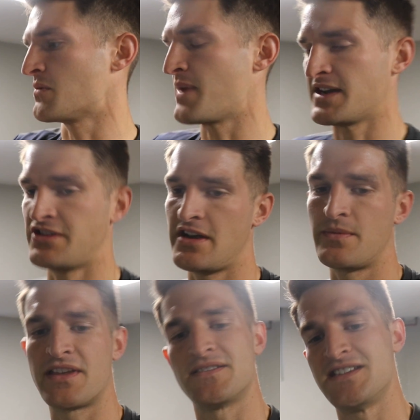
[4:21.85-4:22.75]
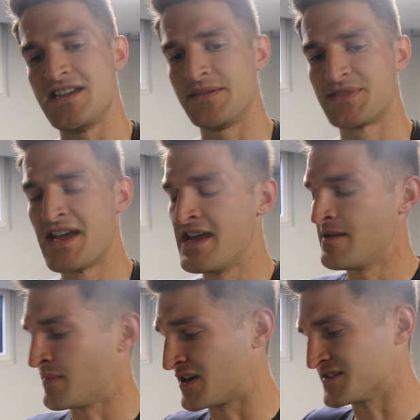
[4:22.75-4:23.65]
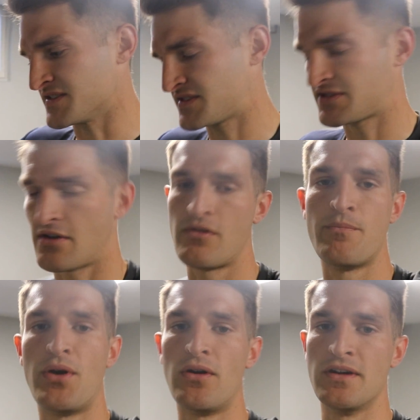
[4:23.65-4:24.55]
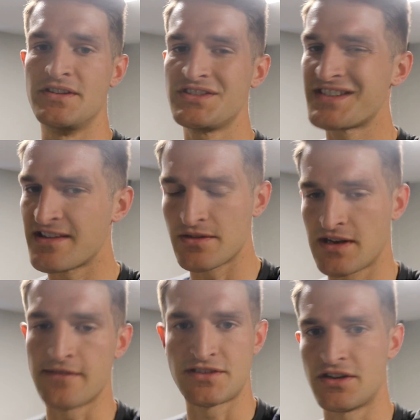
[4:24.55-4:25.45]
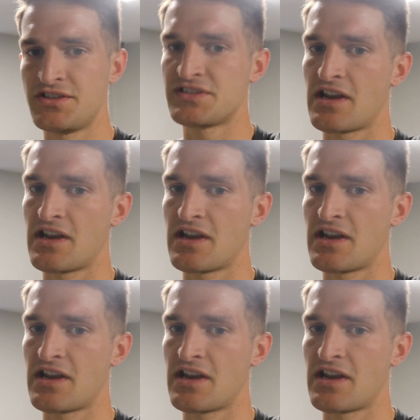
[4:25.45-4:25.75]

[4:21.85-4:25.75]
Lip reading: We're back training with our teams because it's so important just to get those little touches,